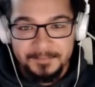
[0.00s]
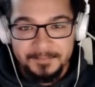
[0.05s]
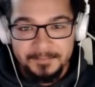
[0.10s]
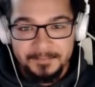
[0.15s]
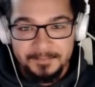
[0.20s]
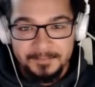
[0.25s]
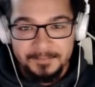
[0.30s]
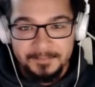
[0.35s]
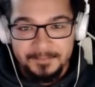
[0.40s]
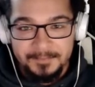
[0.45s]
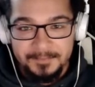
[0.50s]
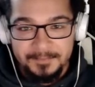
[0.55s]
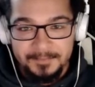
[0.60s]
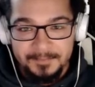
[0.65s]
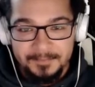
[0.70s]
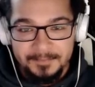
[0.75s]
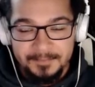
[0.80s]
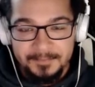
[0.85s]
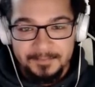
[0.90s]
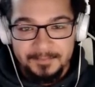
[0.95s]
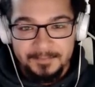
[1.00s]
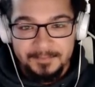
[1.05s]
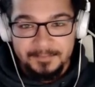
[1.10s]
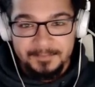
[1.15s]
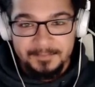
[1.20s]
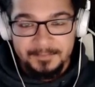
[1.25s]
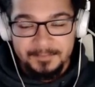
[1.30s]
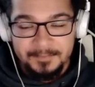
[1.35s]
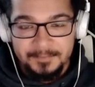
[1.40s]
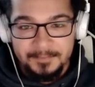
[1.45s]

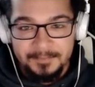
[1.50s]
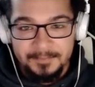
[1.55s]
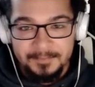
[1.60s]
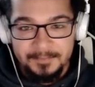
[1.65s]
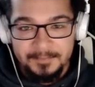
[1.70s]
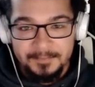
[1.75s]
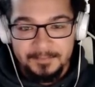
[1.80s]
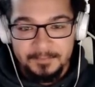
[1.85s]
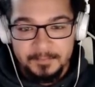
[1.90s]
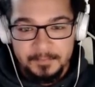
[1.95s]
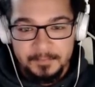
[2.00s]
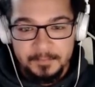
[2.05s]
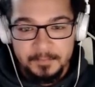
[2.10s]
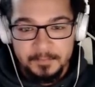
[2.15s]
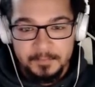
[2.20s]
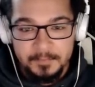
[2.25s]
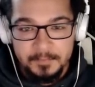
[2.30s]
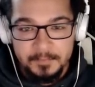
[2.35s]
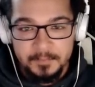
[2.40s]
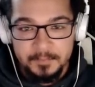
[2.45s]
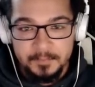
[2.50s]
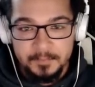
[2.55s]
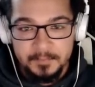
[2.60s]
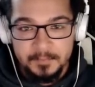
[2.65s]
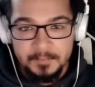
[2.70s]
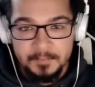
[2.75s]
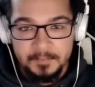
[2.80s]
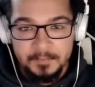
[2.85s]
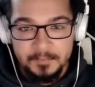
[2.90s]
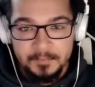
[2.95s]

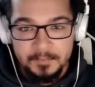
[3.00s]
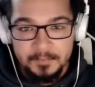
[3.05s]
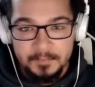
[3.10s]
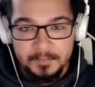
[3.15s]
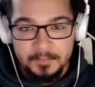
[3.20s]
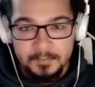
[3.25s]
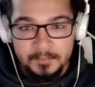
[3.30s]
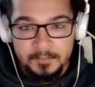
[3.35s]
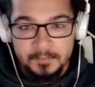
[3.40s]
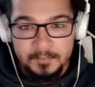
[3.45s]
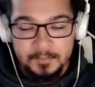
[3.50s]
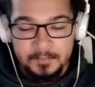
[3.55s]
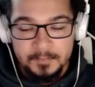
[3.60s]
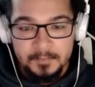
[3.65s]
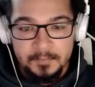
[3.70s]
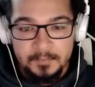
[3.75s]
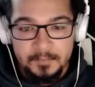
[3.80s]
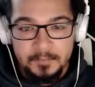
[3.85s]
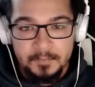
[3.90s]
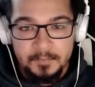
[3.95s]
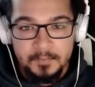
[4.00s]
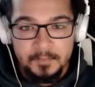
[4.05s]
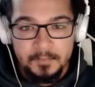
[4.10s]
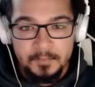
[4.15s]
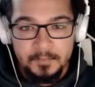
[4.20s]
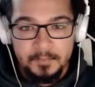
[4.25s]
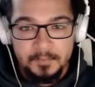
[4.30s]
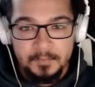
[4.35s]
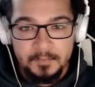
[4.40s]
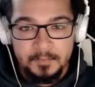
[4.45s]

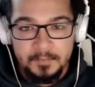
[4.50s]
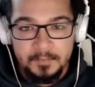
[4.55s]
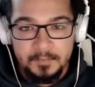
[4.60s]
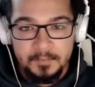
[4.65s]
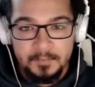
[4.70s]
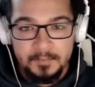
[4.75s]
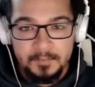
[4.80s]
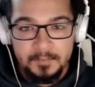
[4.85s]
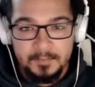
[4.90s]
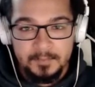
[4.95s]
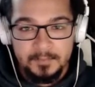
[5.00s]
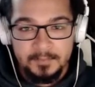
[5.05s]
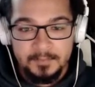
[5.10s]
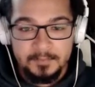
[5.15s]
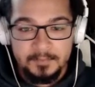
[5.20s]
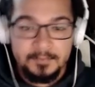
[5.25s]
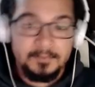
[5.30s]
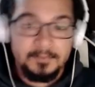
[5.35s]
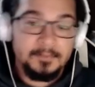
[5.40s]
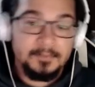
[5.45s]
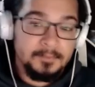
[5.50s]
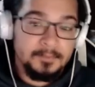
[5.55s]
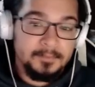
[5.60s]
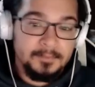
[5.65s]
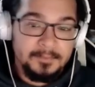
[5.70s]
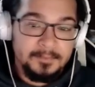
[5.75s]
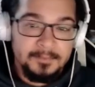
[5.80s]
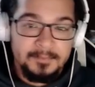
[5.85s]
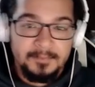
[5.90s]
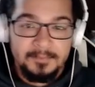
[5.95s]

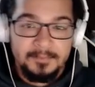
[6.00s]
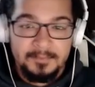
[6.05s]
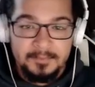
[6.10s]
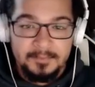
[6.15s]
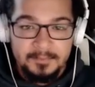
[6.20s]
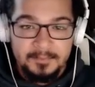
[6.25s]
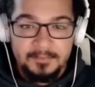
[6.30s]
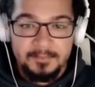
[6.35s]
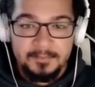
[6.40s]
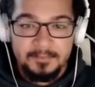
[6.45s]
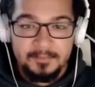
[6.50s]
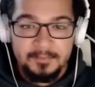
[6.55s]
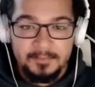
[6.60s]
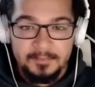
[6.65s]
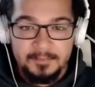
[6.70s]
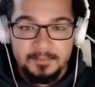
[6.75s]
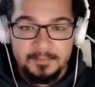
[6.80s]
(silent)